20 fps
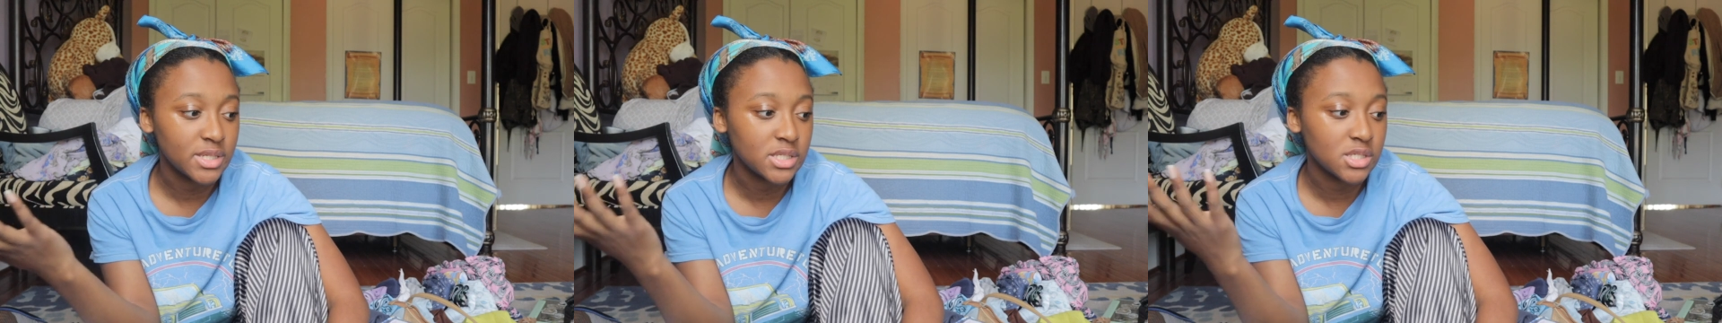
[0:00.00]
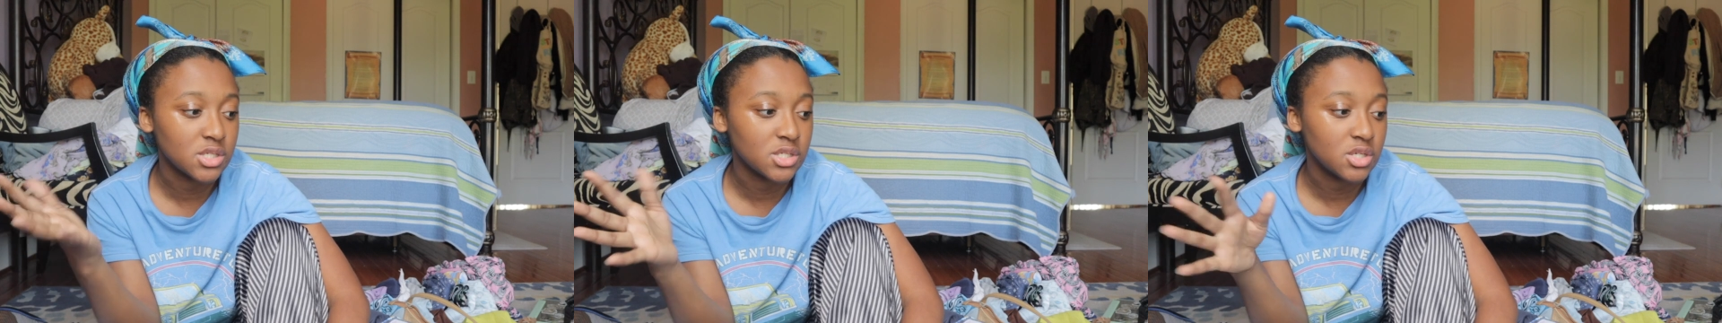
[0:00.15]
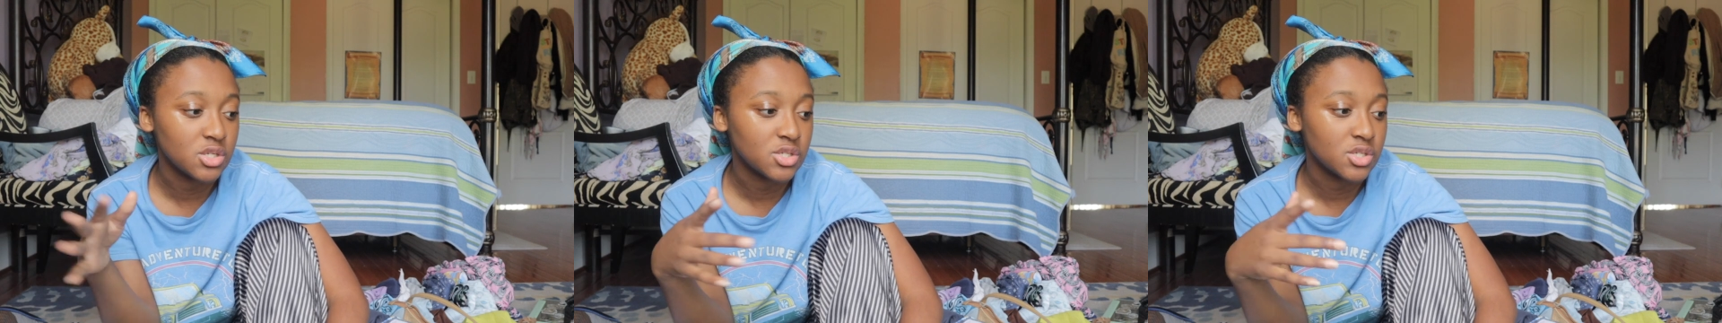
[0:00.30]

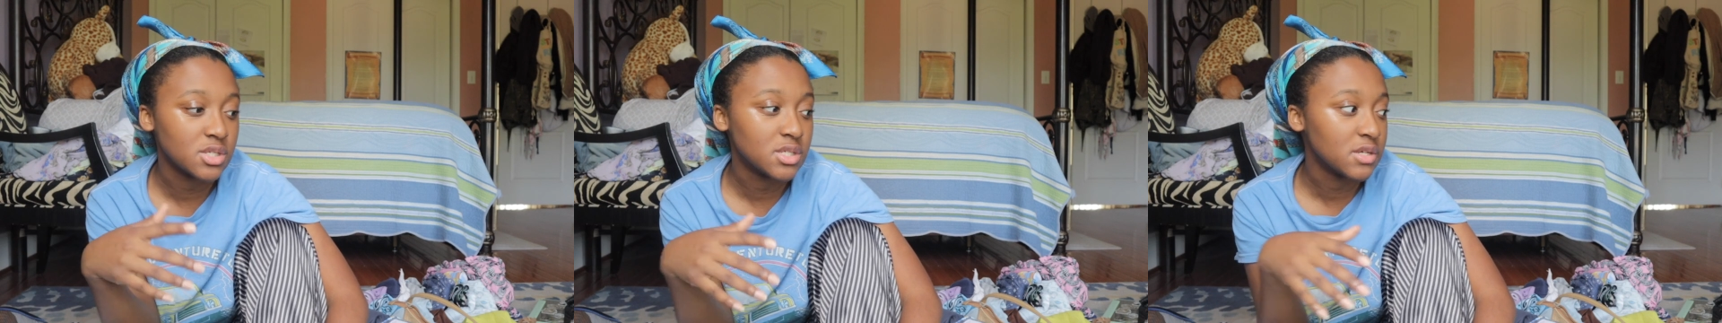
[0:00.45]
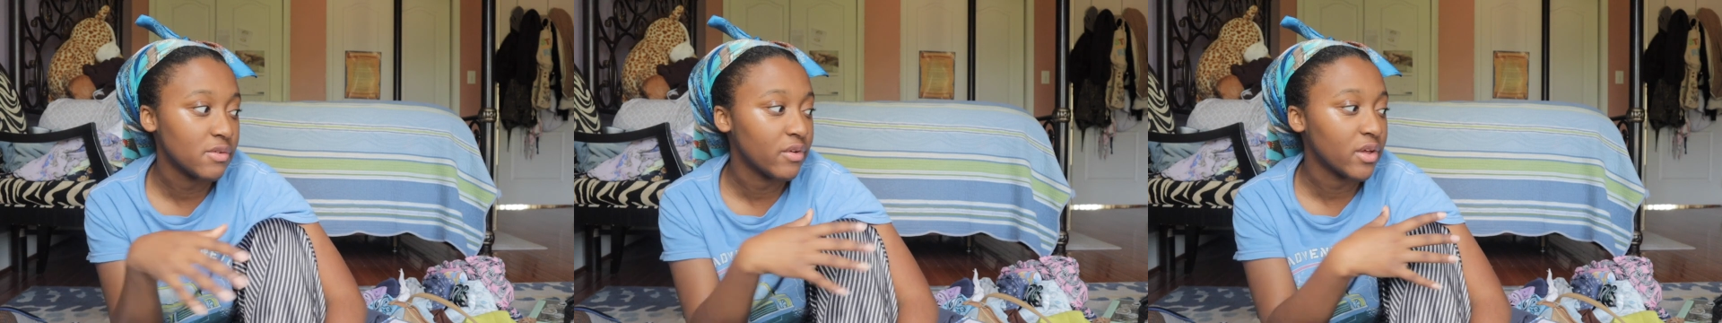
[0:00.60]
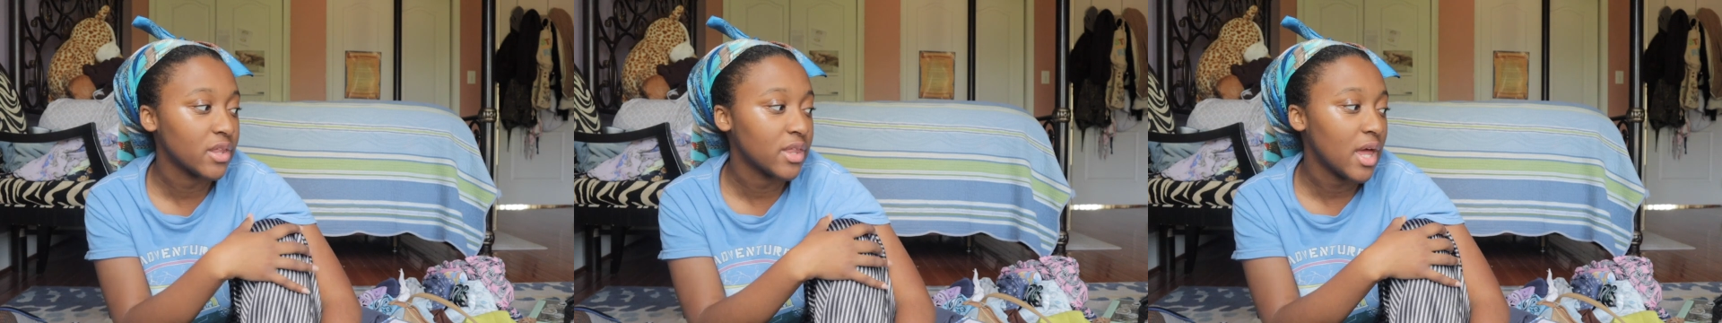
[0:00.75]
sisters and
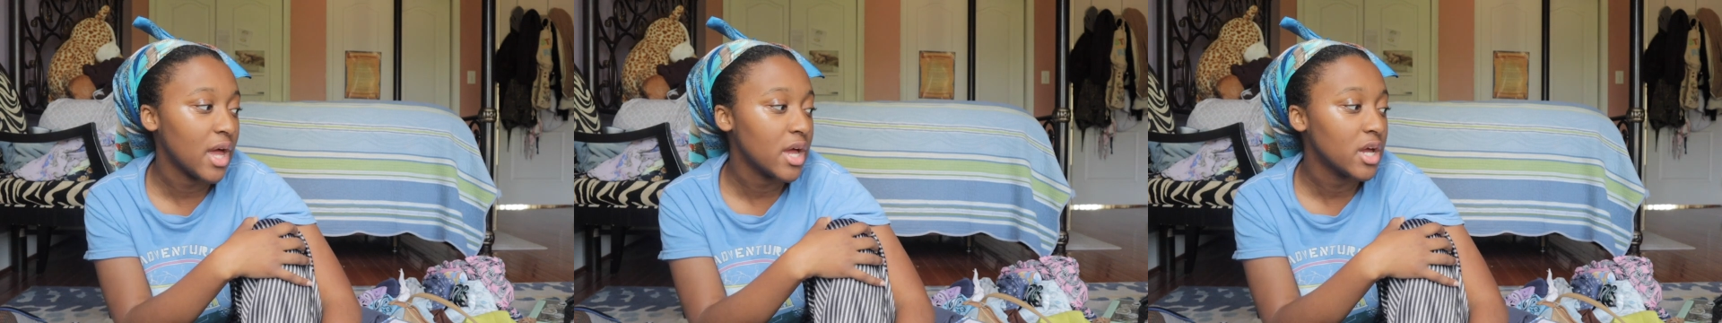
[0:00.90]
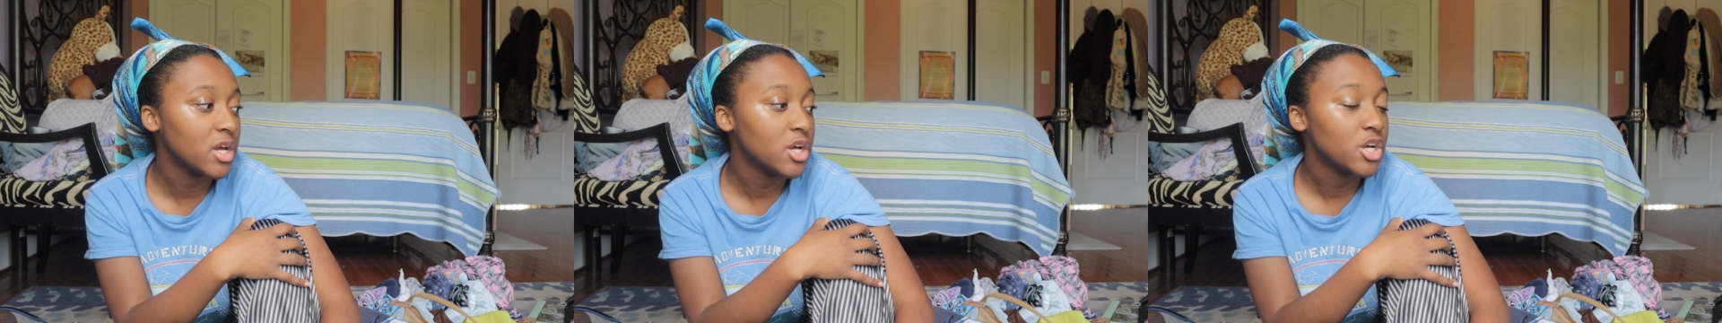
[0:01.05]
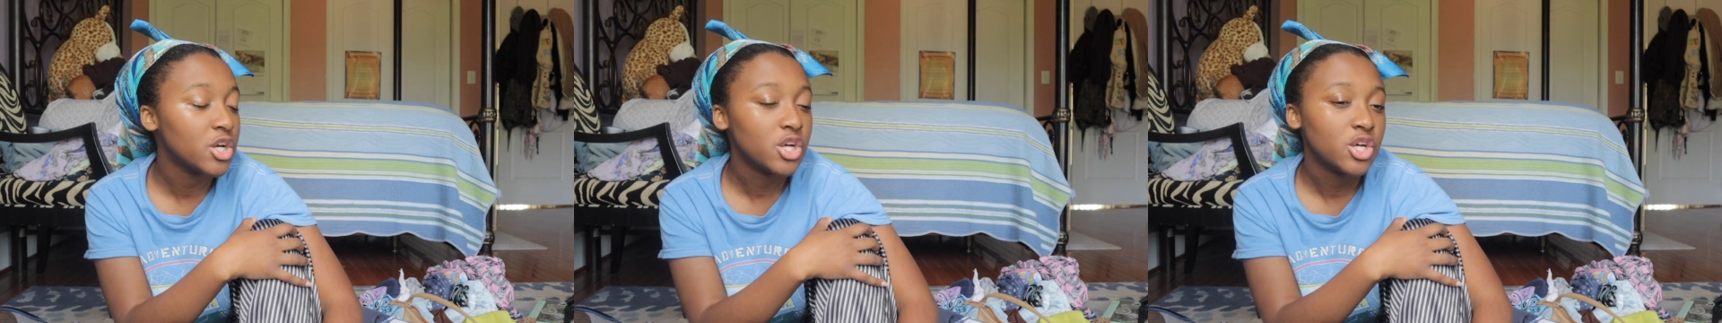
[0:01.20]
stuff like that.